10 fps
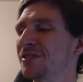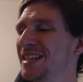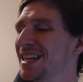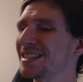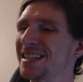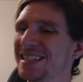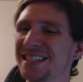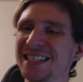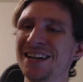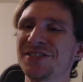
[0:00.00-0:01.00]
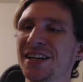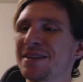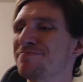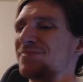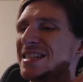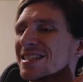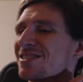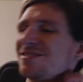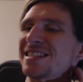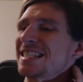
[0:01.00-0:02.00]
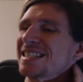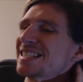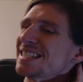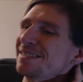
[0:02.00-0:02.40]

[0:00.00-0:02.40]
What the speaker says: Yes, I sound like I'm being sarcastic.